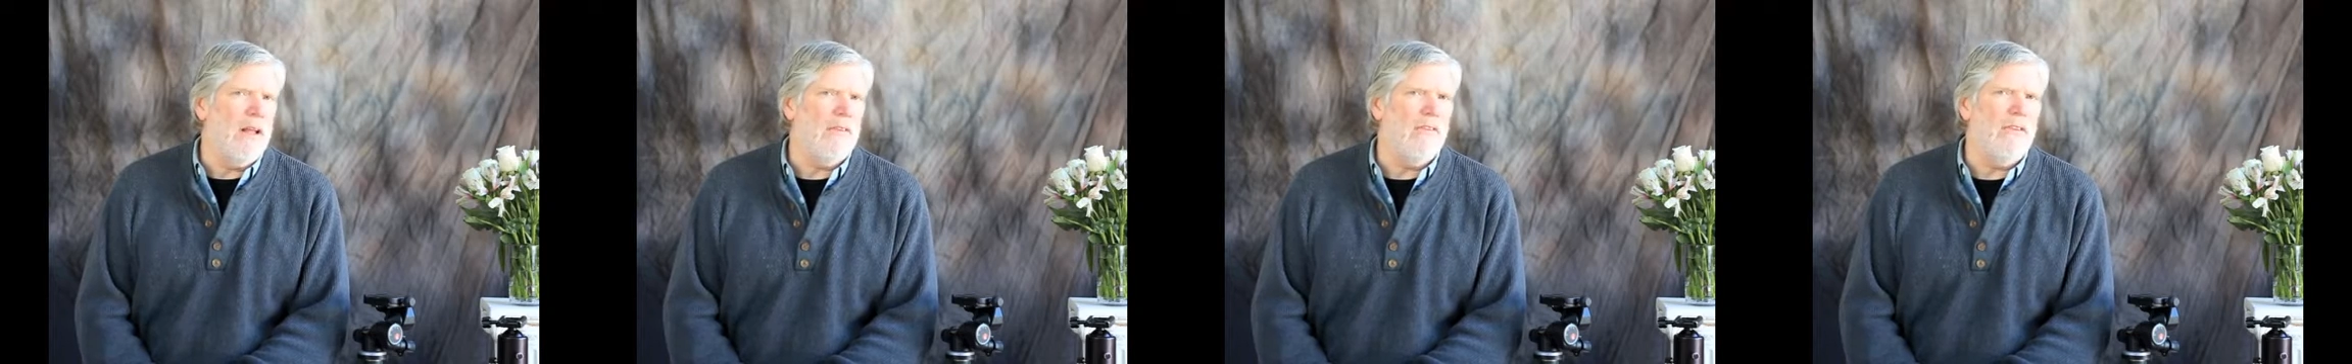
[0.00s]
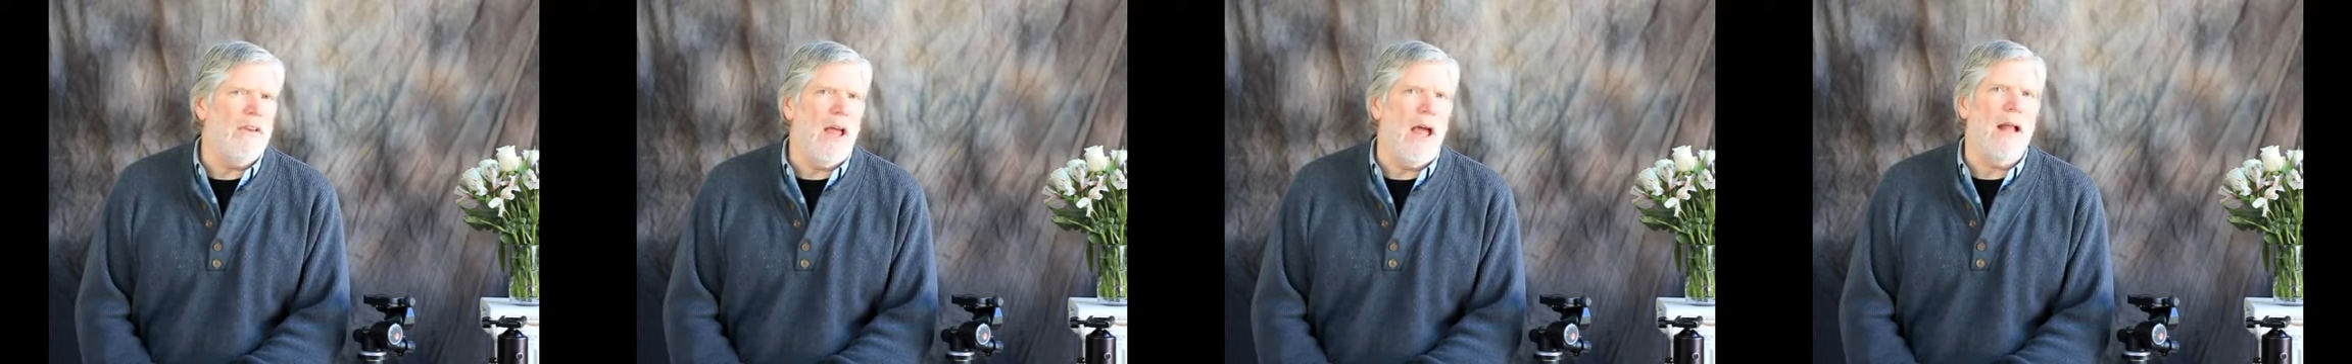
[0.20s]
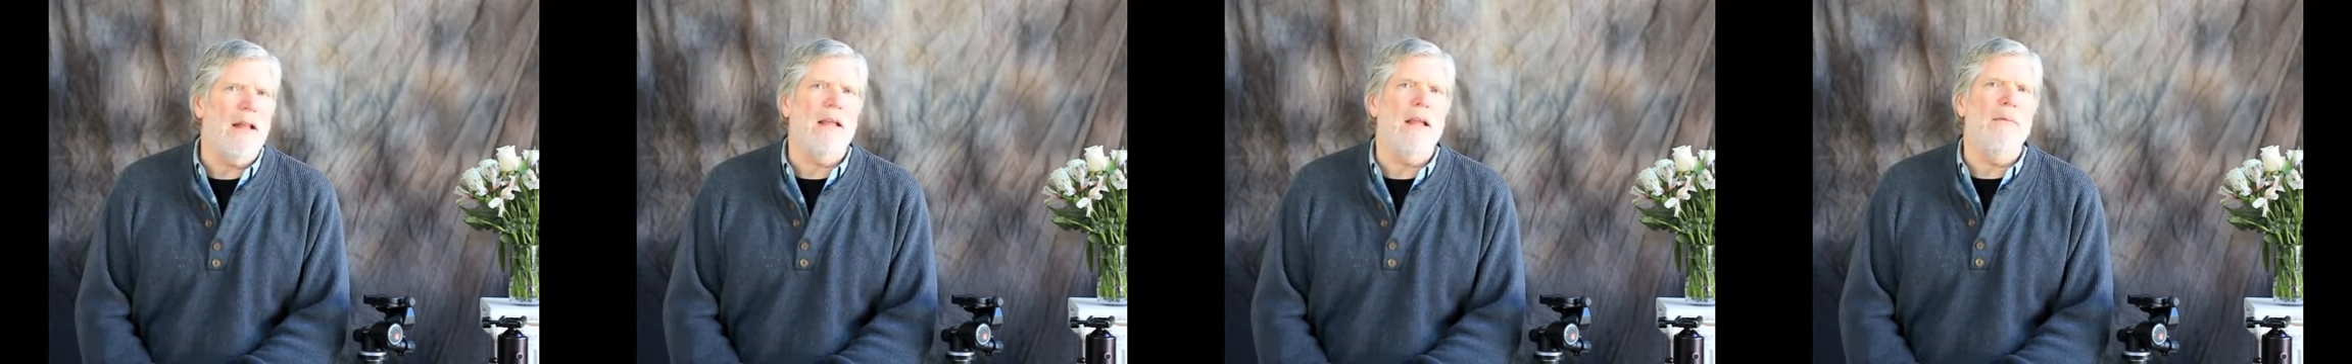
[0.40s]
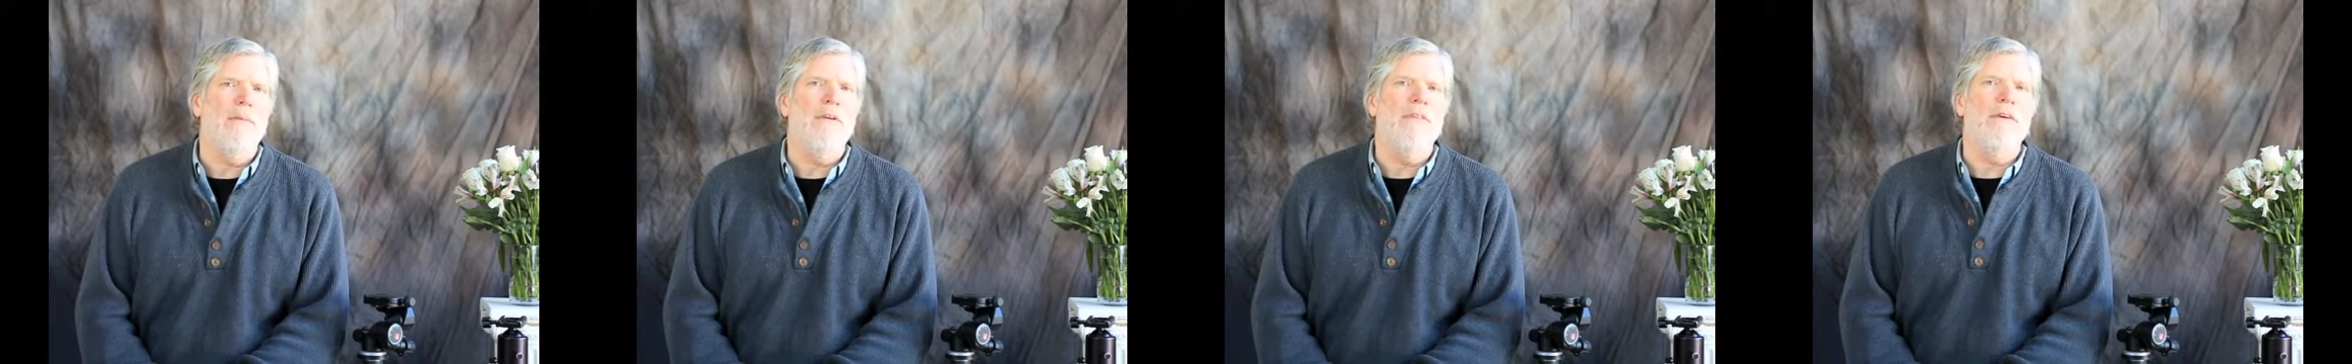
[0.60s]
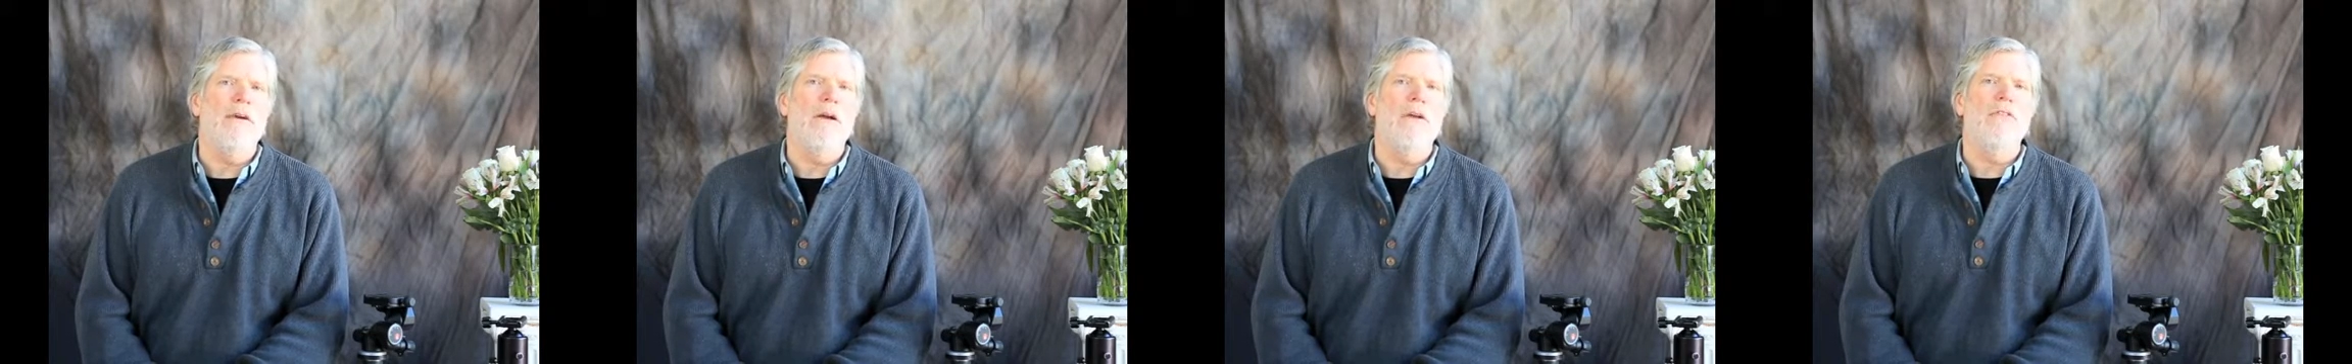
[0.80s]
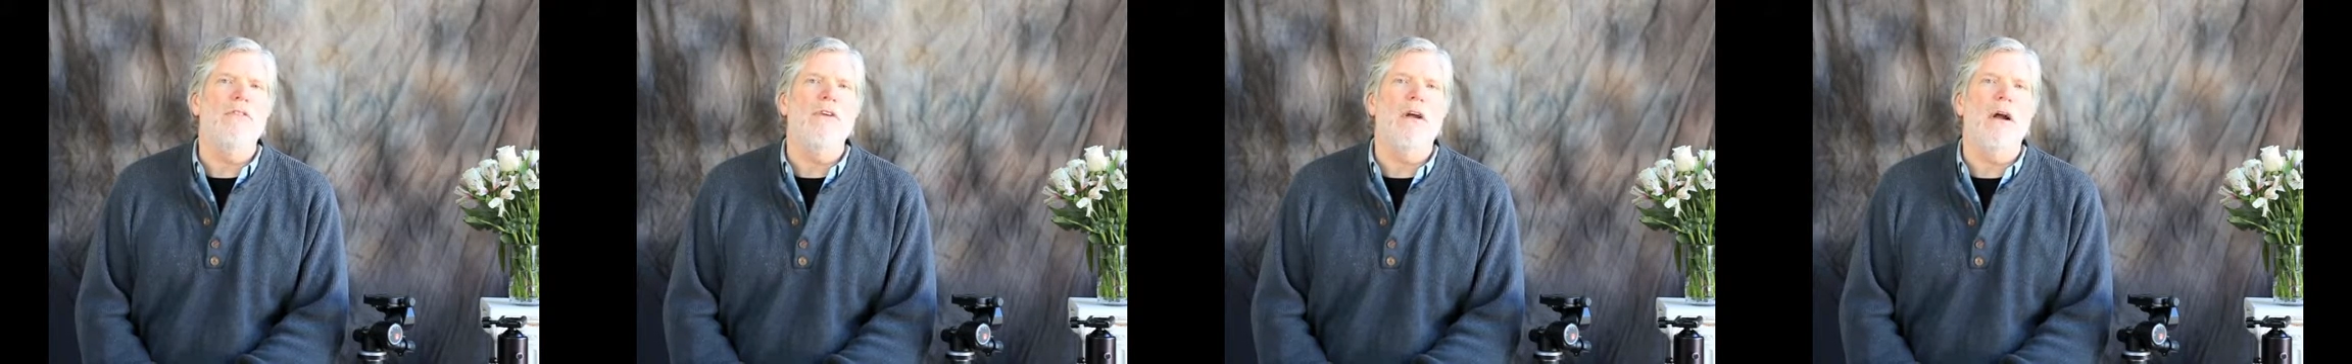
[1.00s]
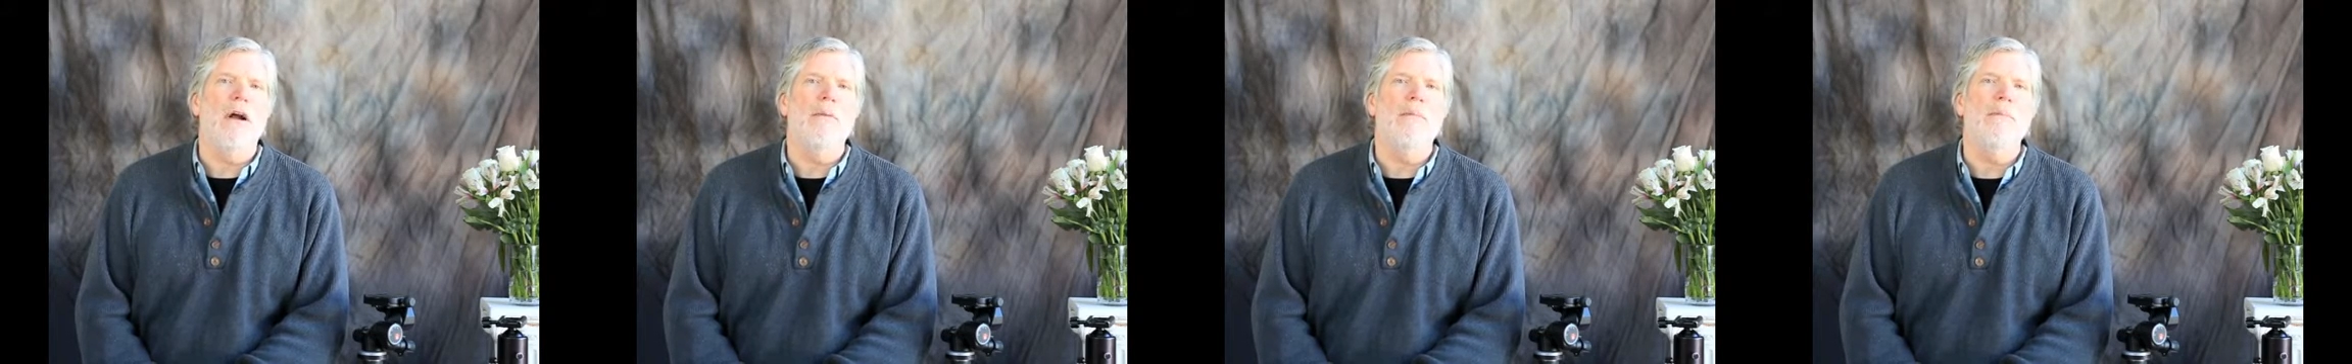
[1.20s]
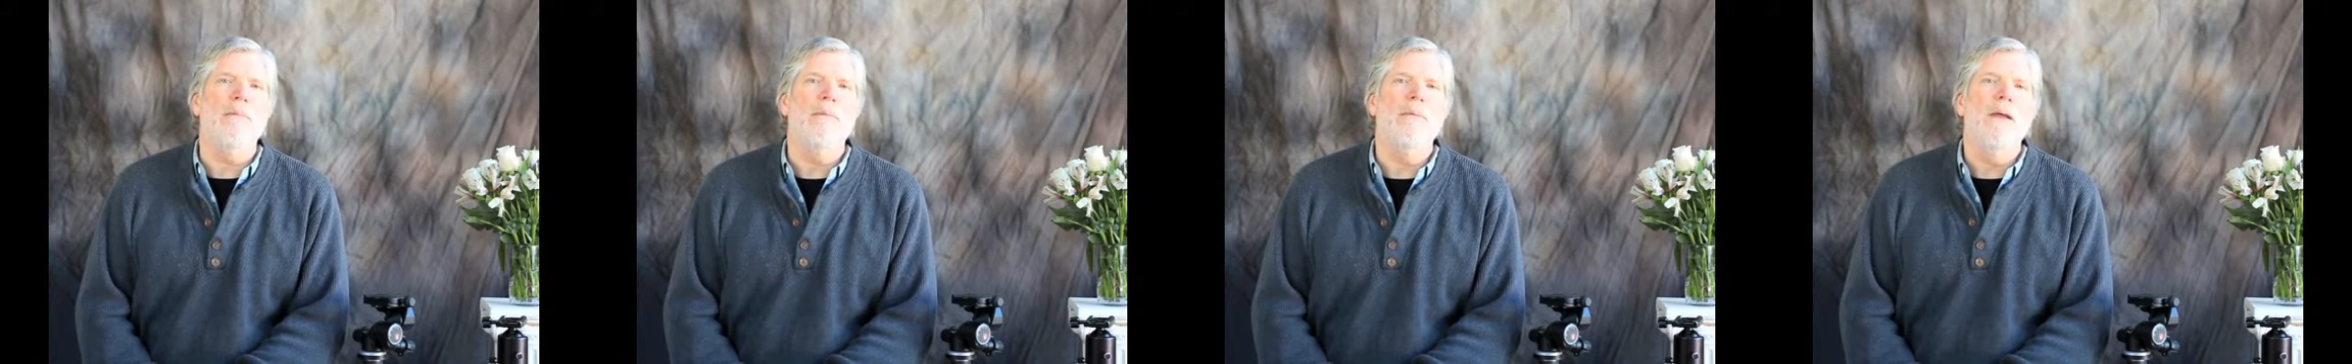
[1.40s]
it's not going to be very
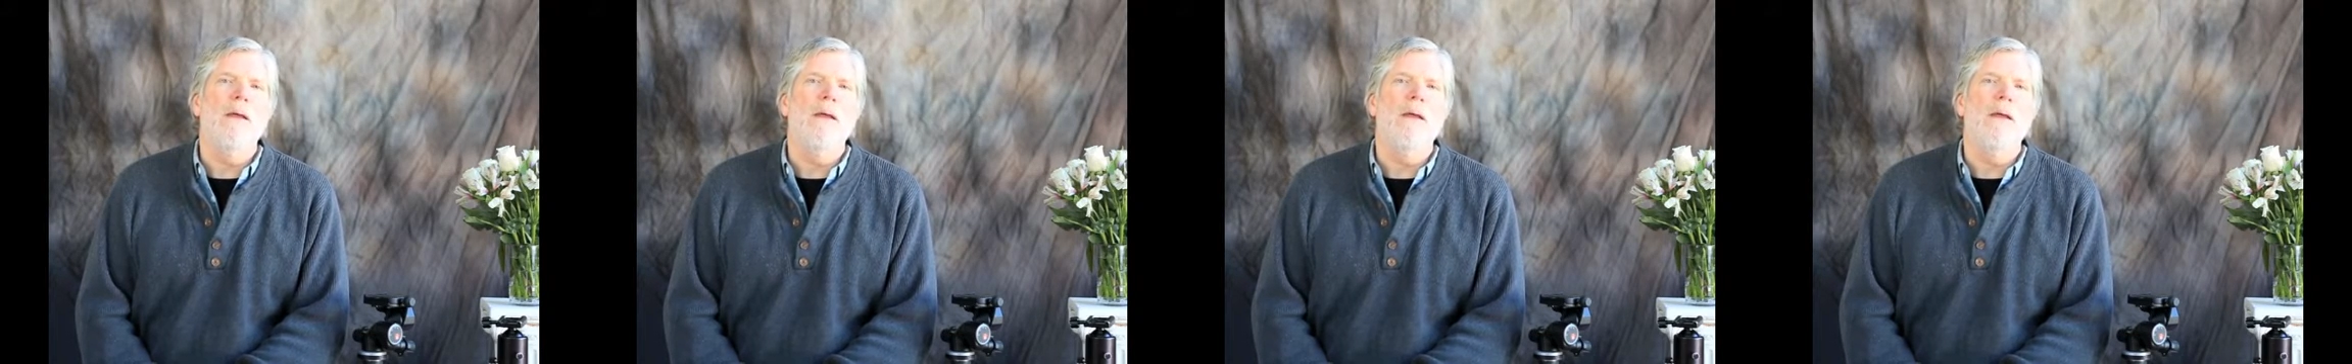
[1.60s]
sharp.